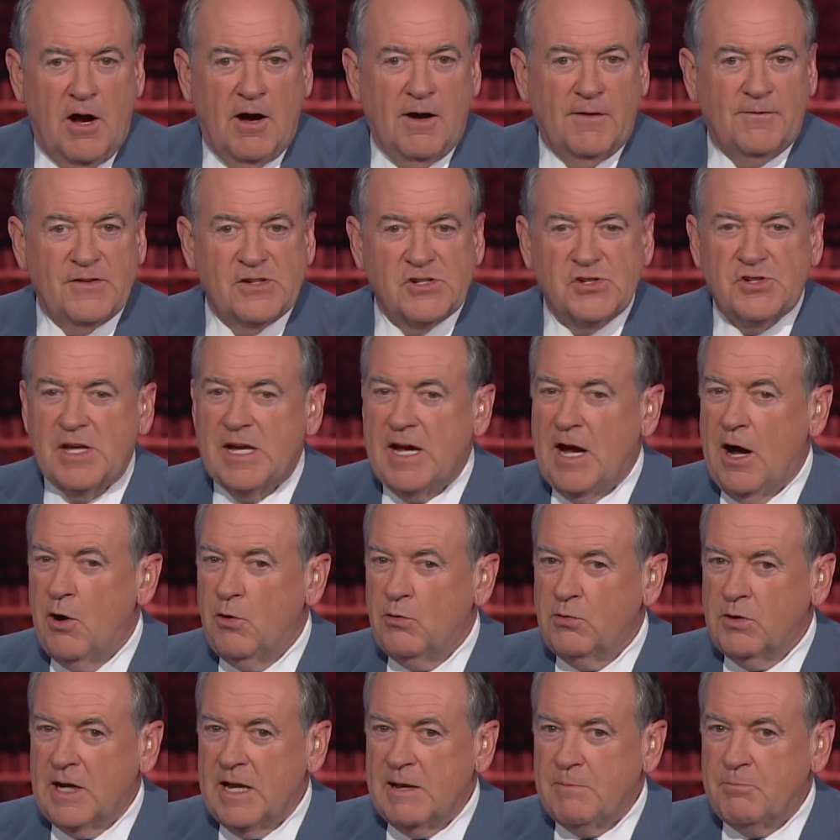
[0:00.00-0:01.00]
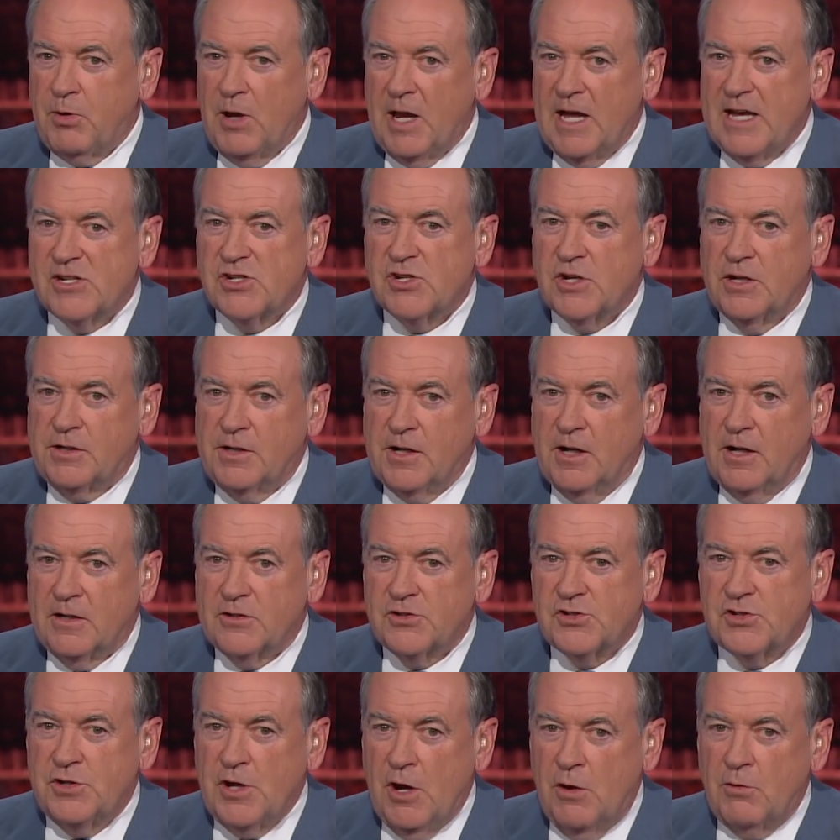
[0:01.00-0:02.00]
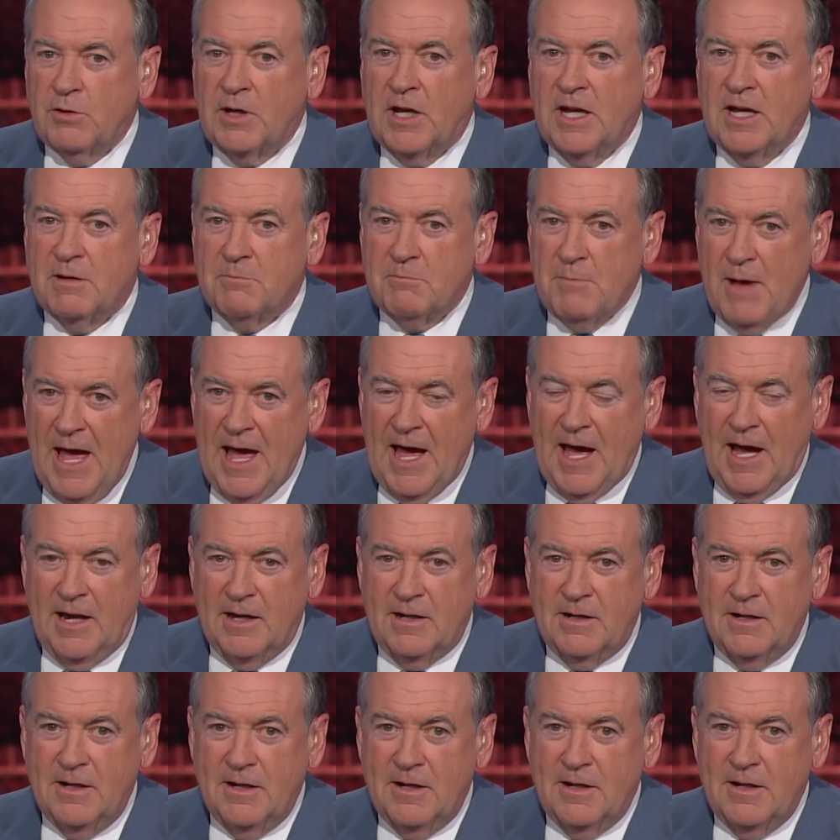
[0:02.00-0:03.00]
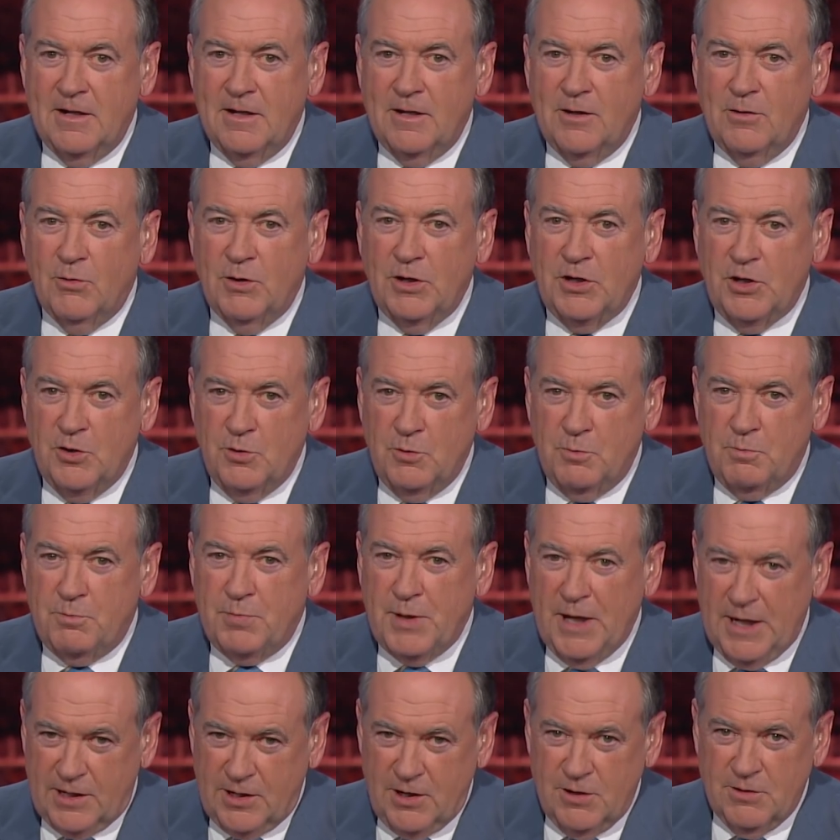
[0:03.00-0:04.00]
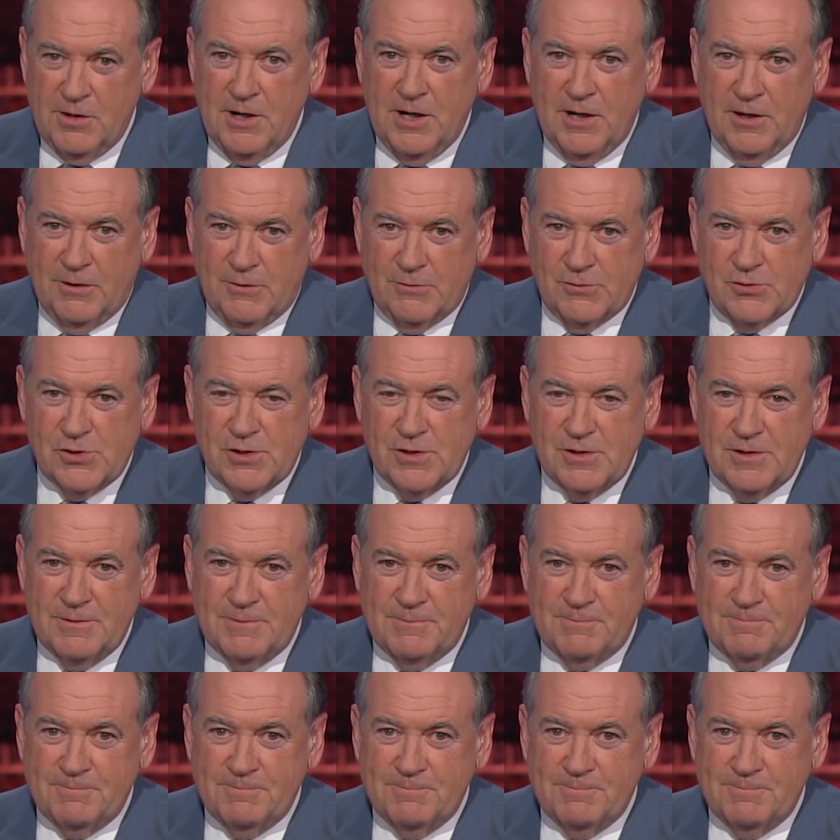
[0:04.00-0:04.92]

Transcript: office the only place adults don't get mad when you pick your nose?